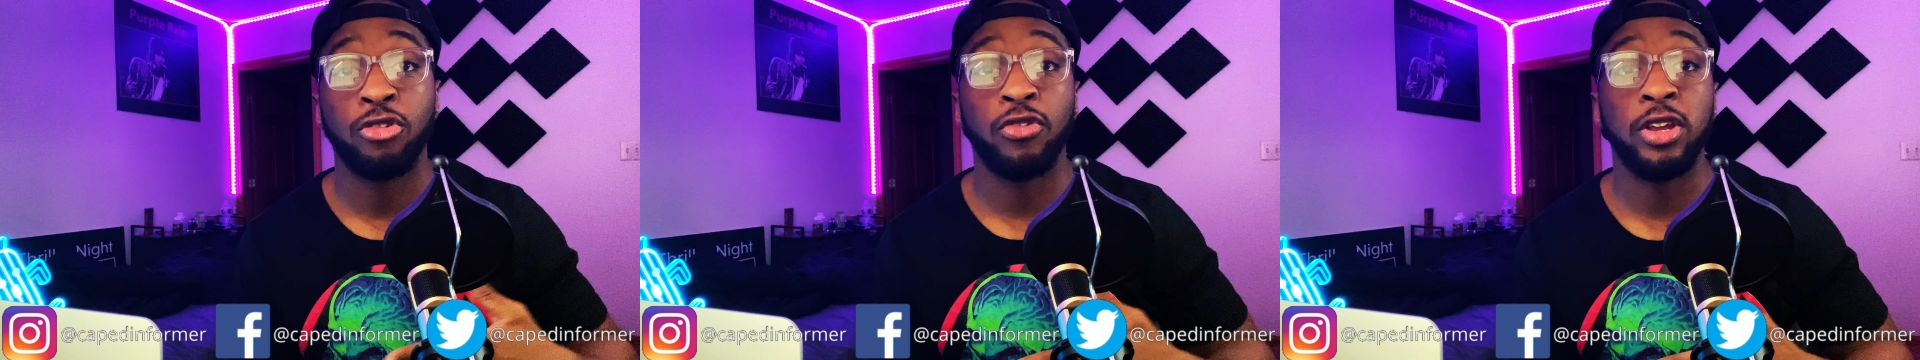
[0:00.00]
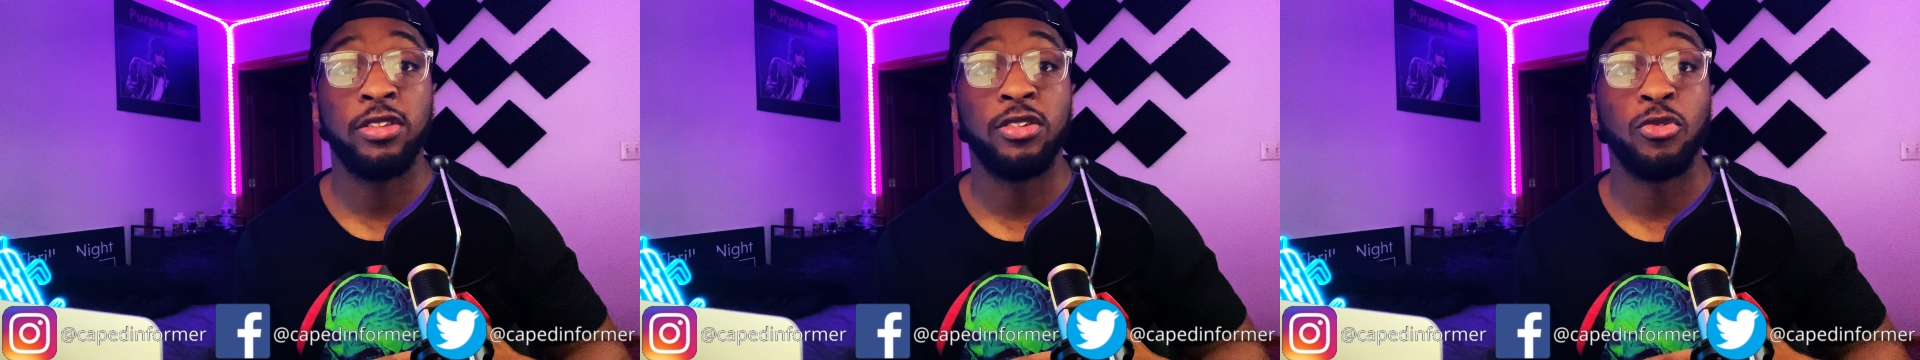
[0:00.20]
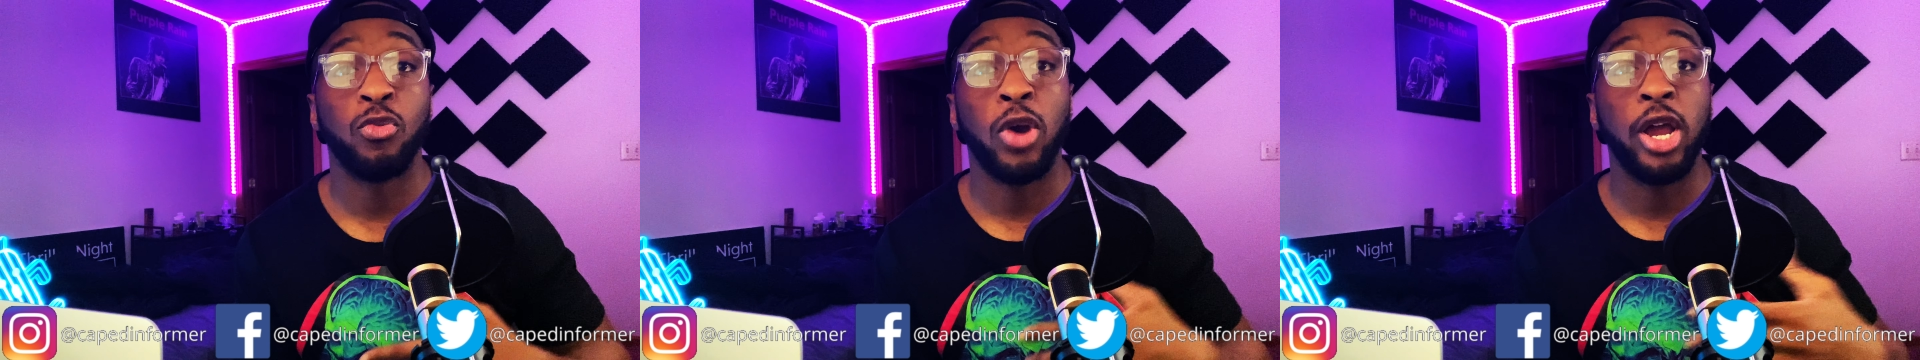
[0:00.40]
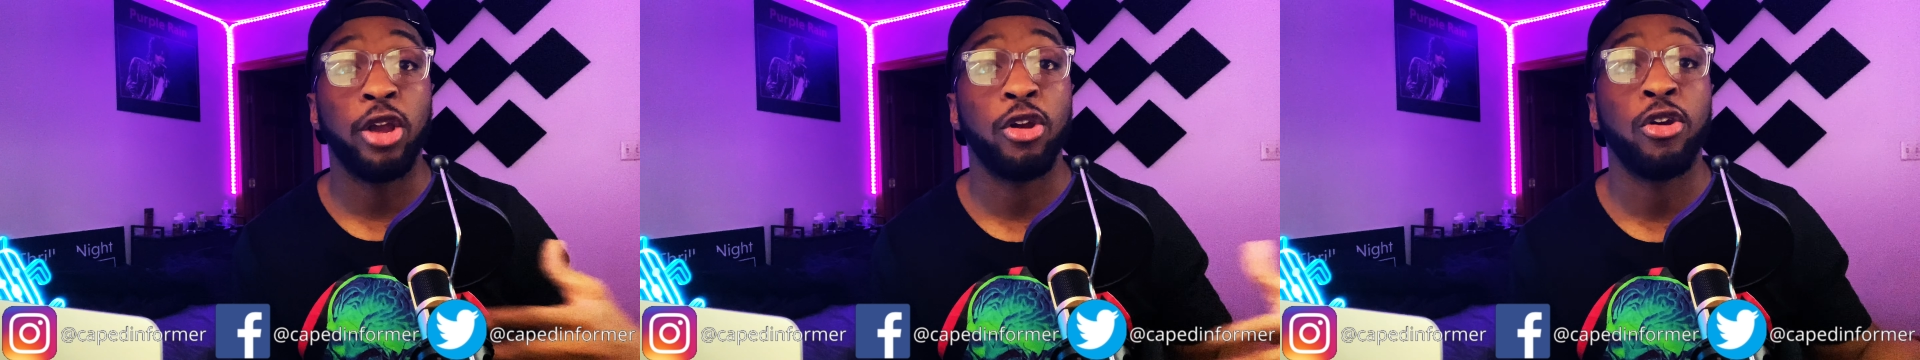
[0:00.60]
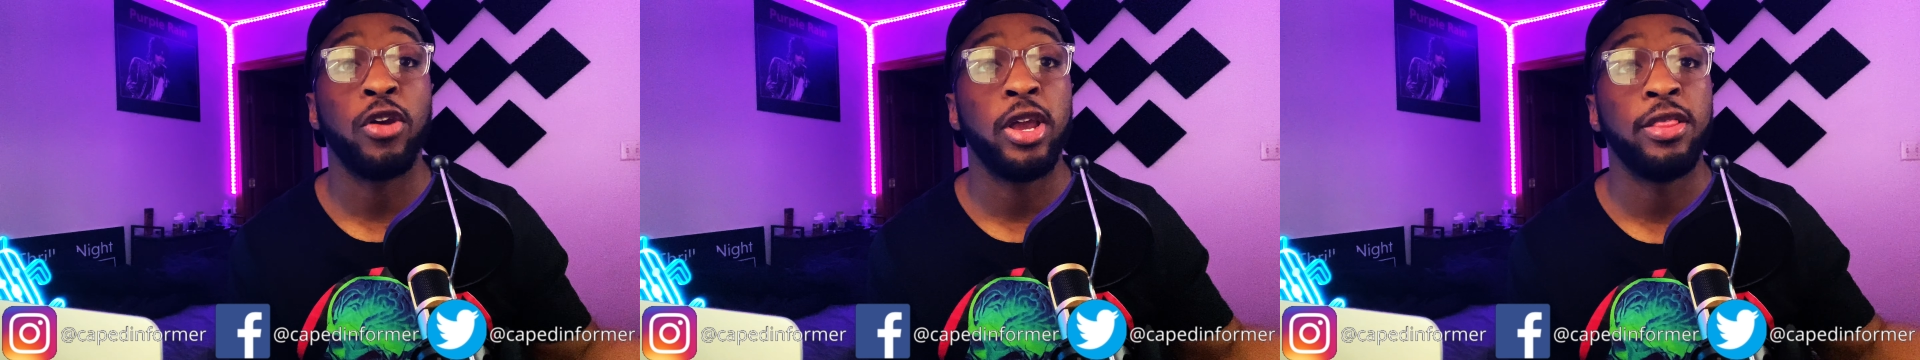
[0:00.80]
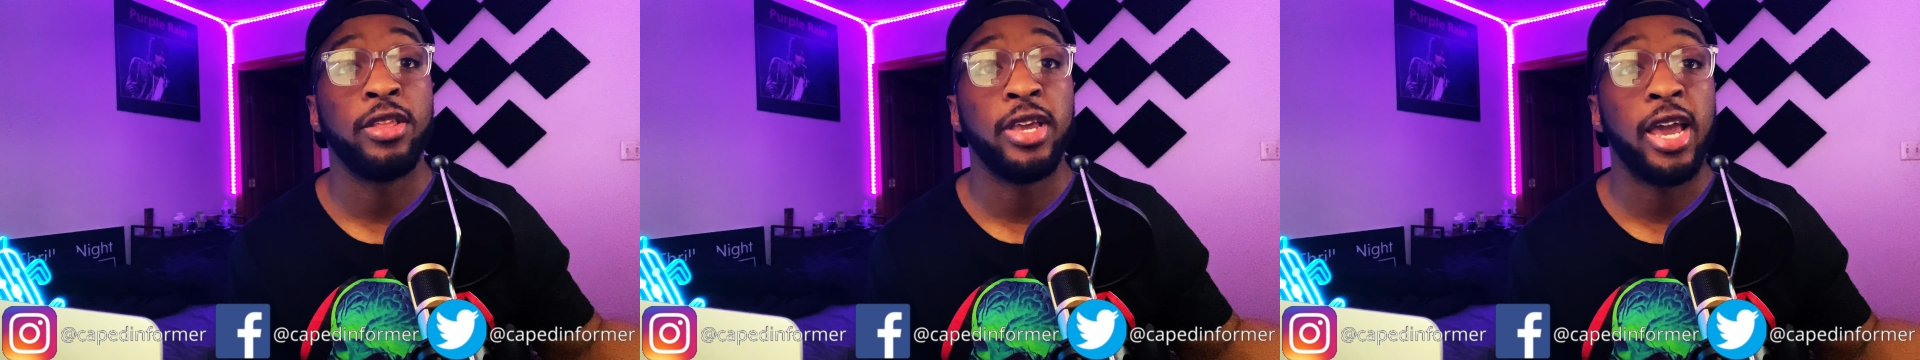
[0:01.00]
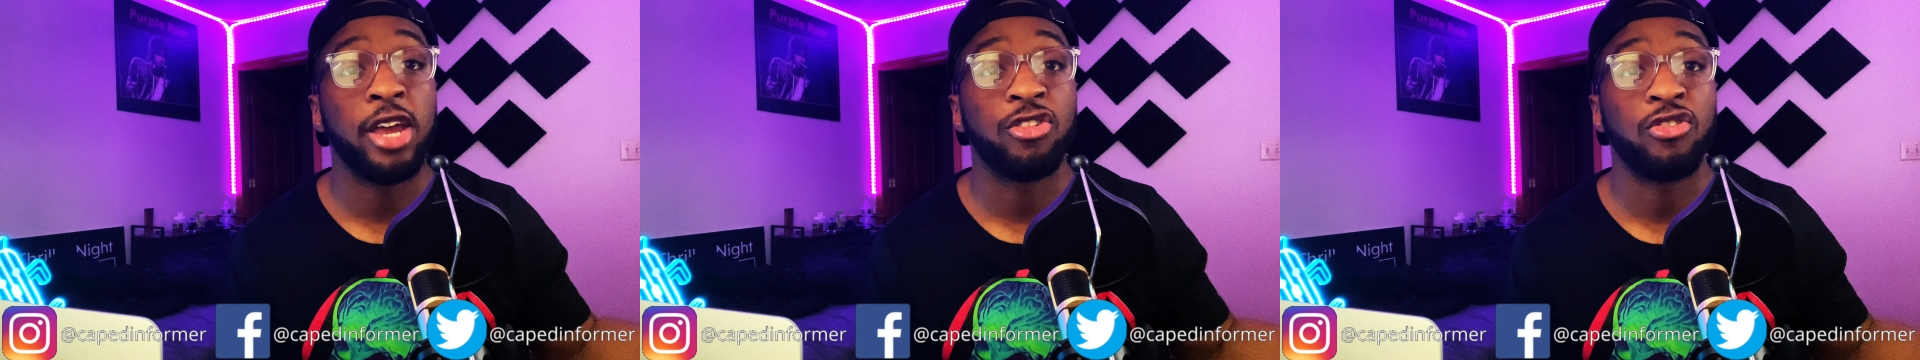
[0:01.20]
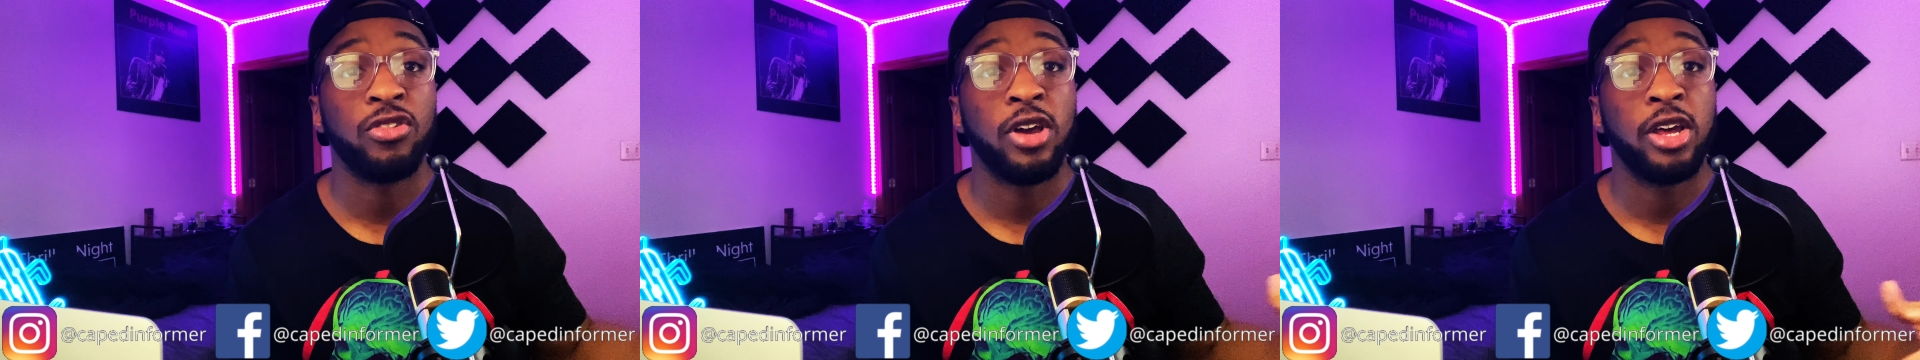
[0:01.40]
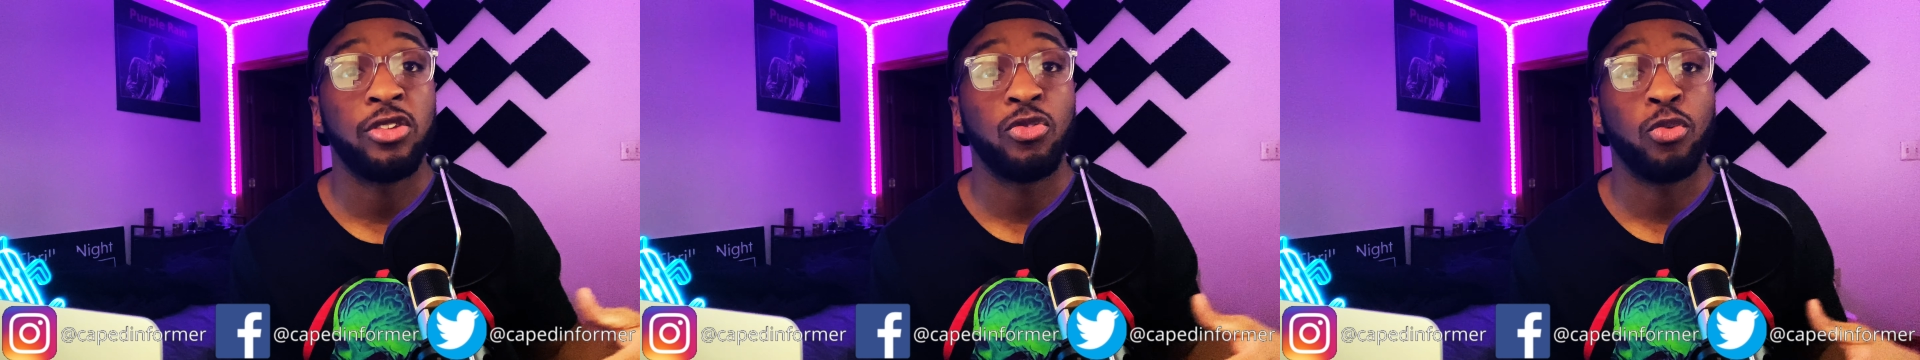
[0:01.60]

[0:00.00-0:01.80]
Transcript: reason why her and the astronauts